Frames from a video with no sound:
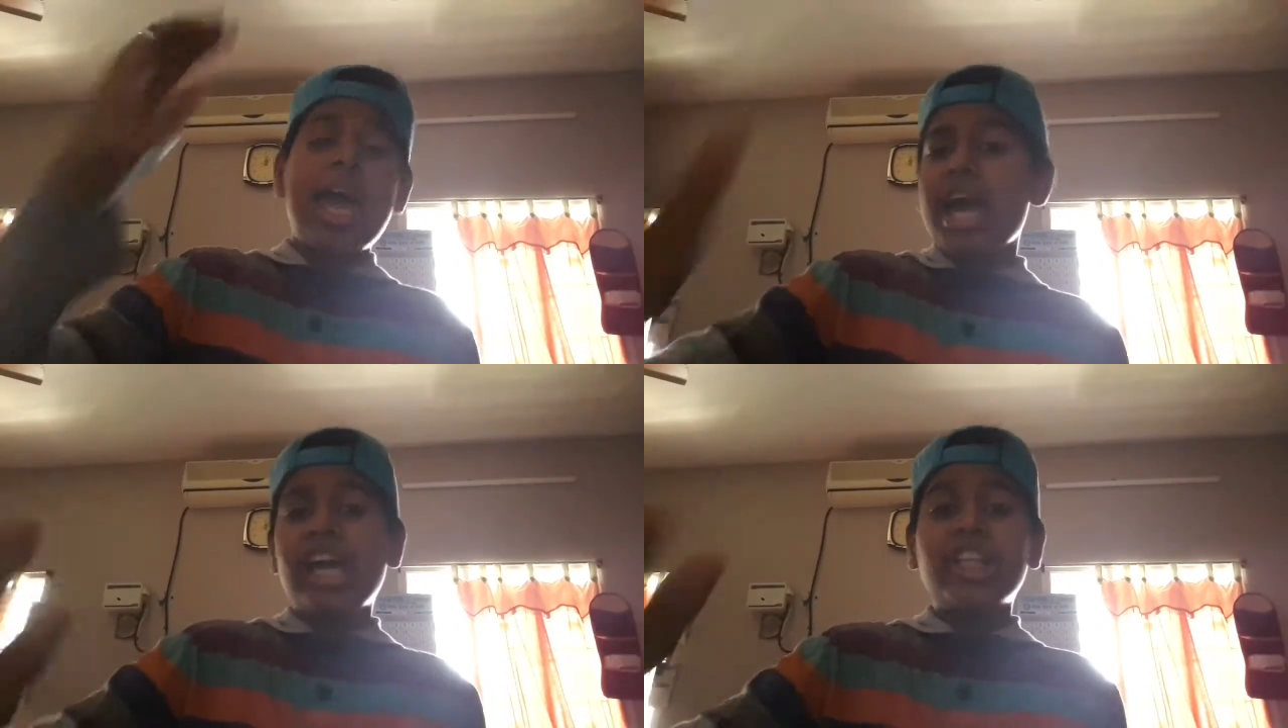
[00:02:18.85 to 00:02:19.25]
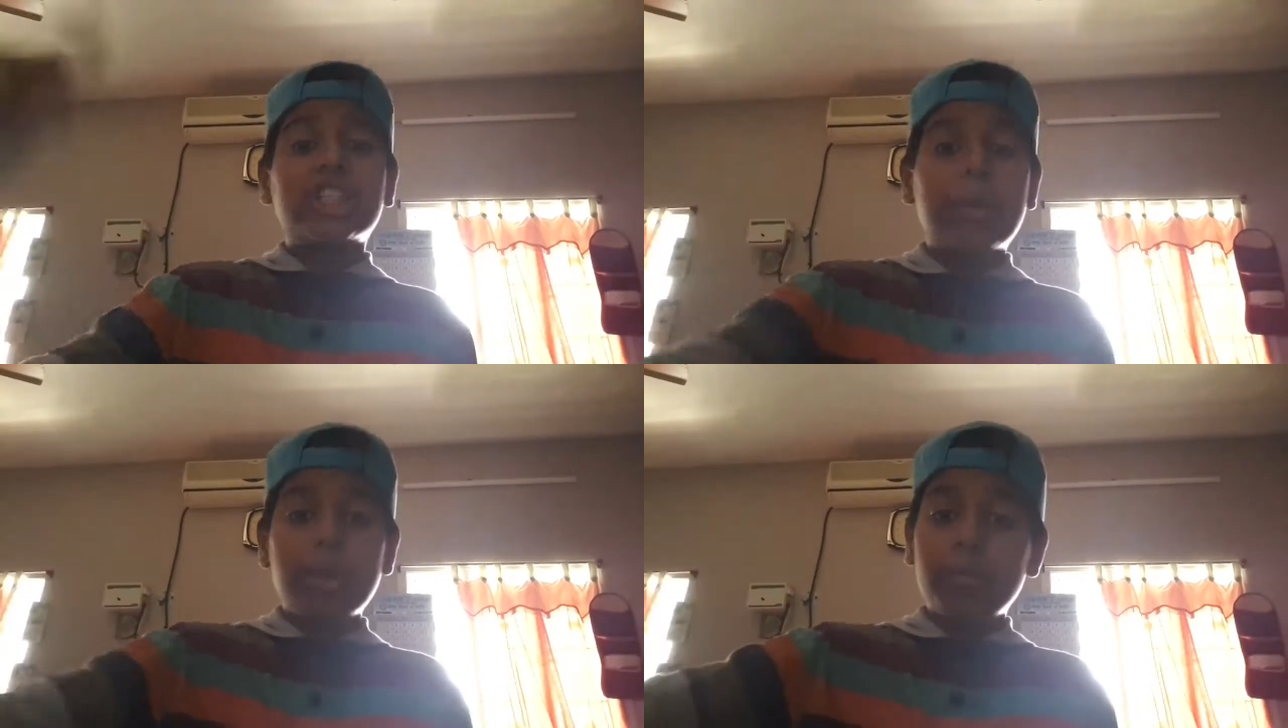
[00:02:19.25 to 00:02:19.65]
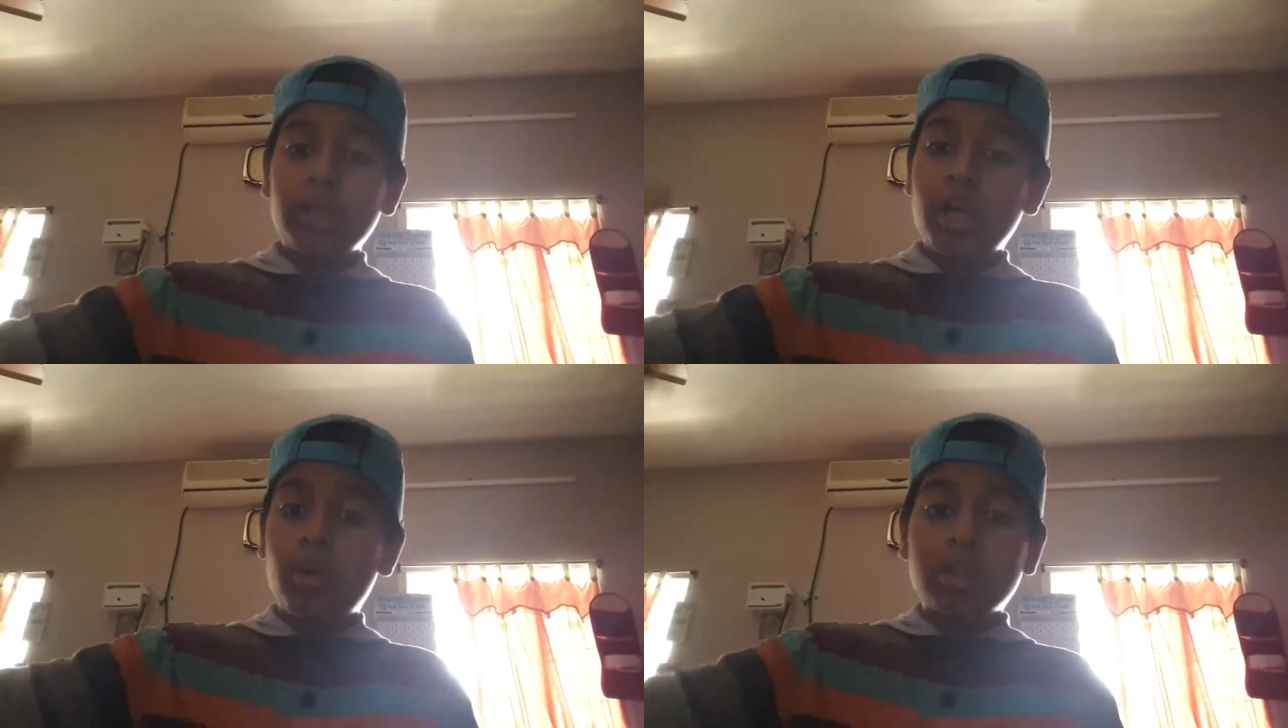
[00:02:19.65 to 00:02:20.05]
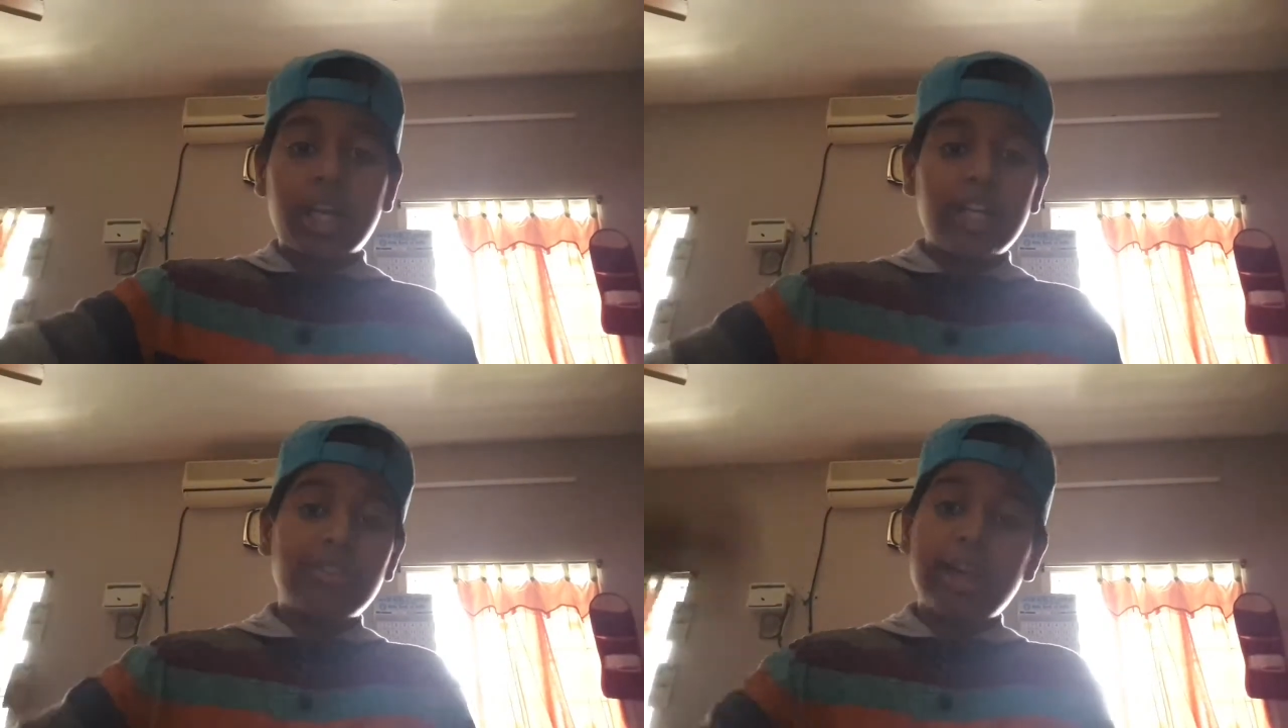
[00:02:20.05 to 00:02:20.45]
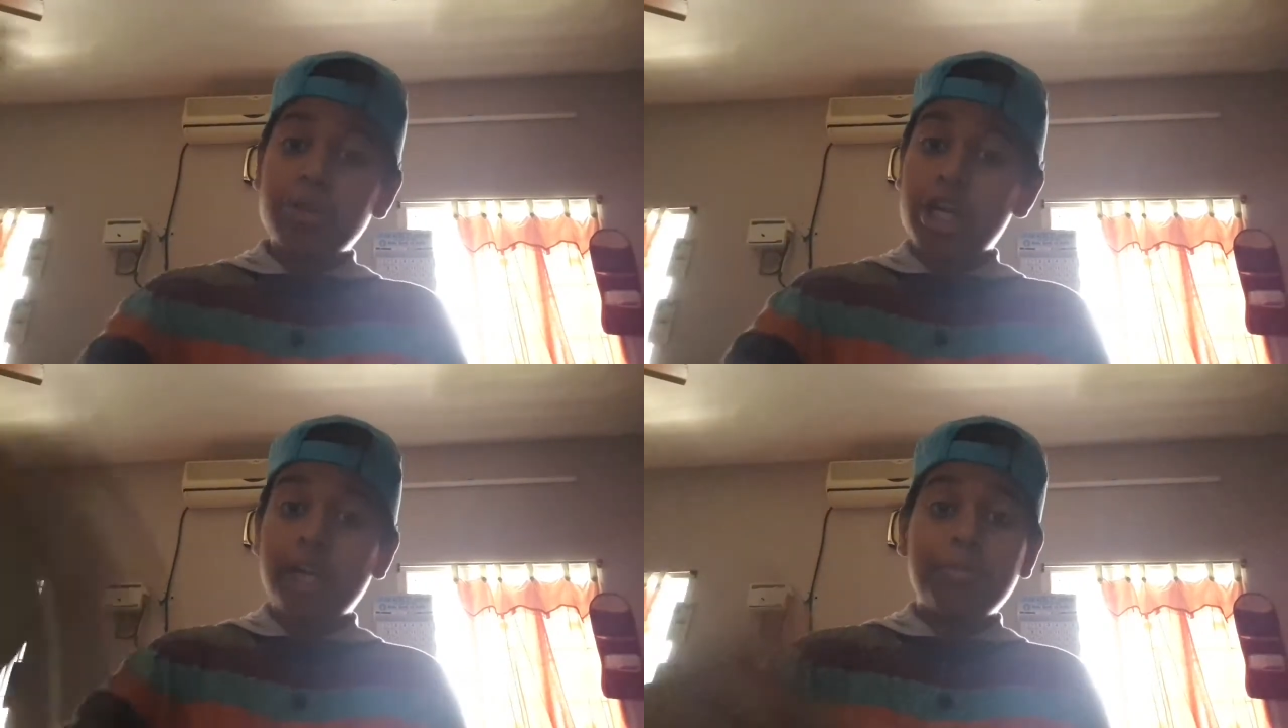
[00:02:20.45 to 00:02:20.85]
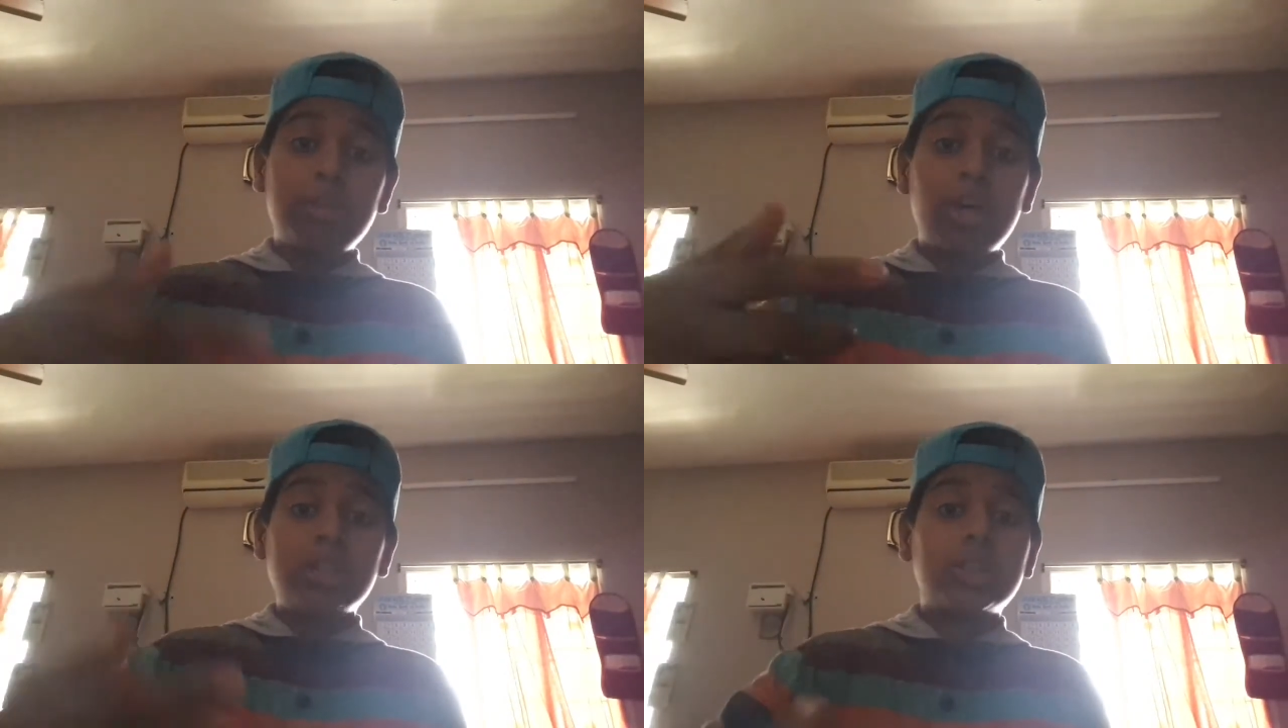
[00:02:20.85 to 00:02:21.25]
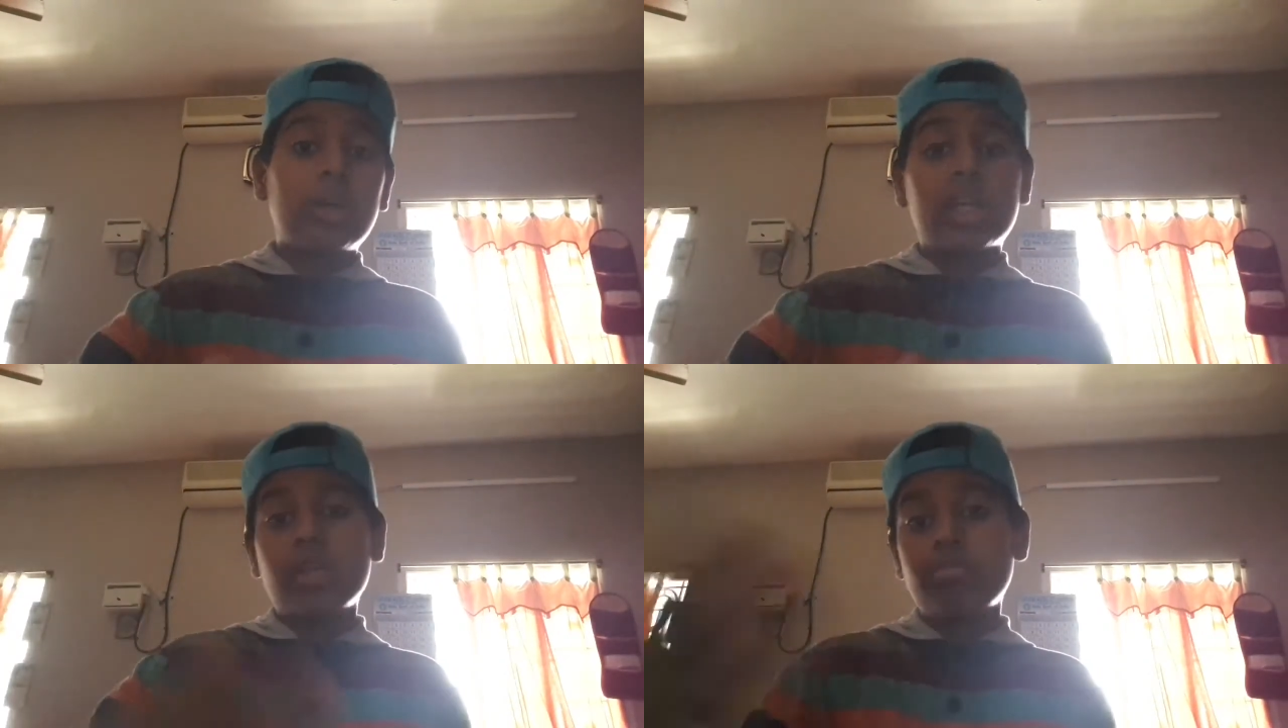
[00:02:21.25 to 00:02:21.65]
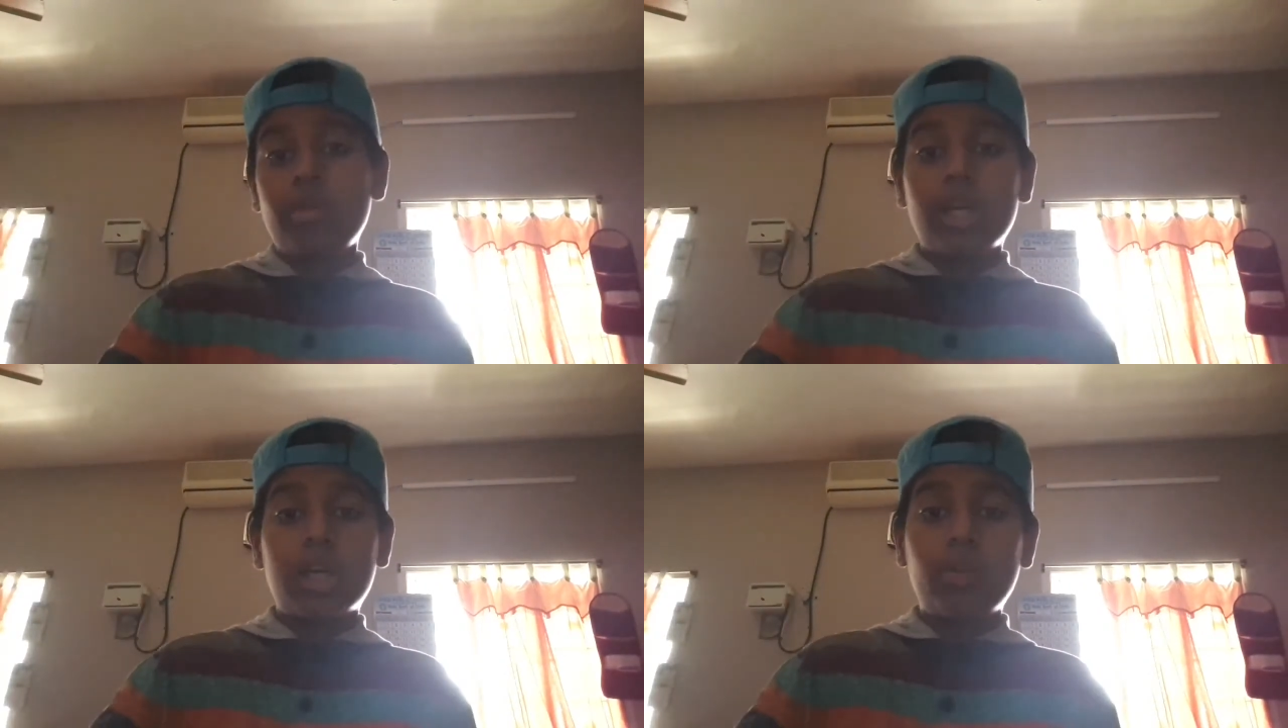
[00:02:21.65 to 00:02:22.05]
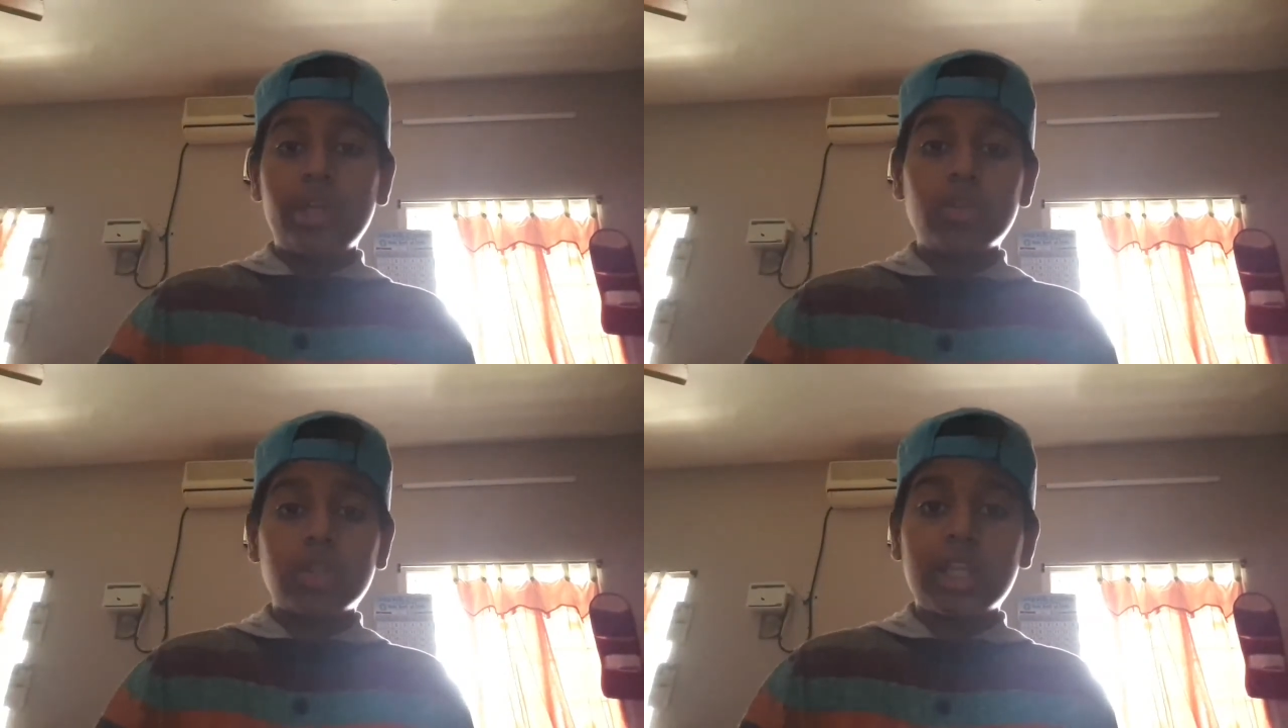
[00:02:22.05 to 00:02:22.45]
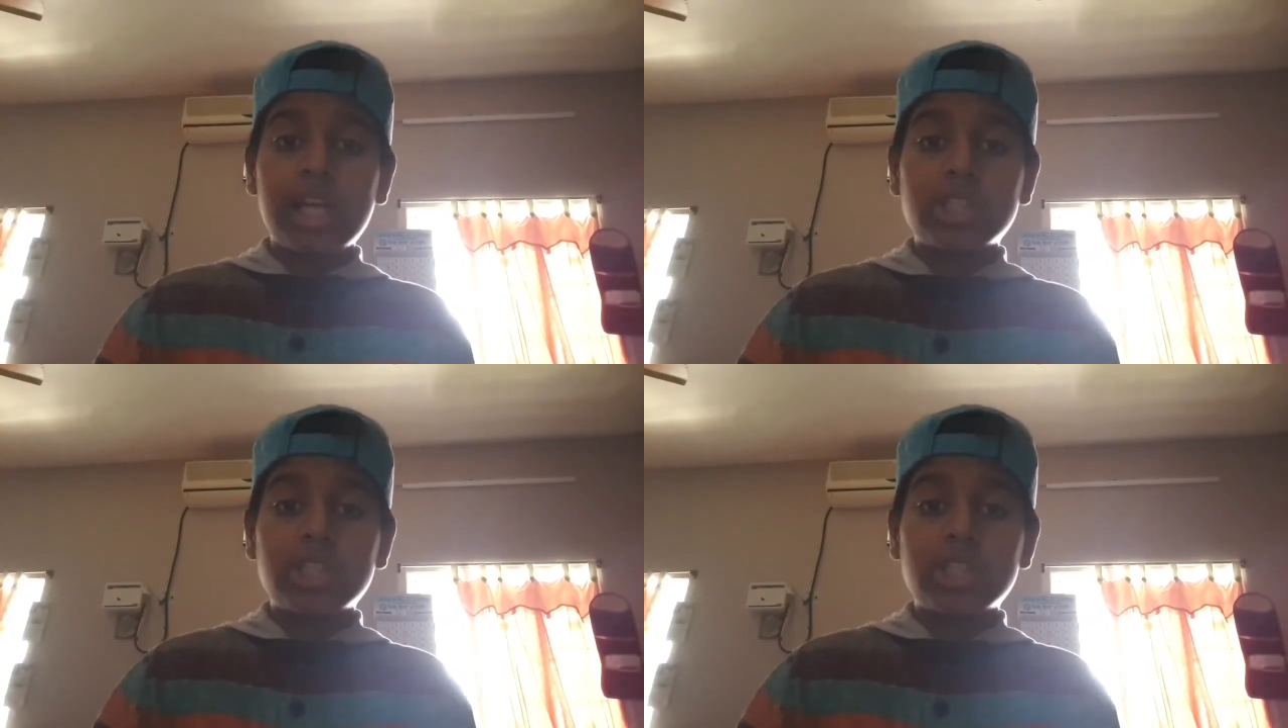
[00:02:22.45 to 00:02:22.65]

And just comment below what kind of game should I upload so I can make a videos like that.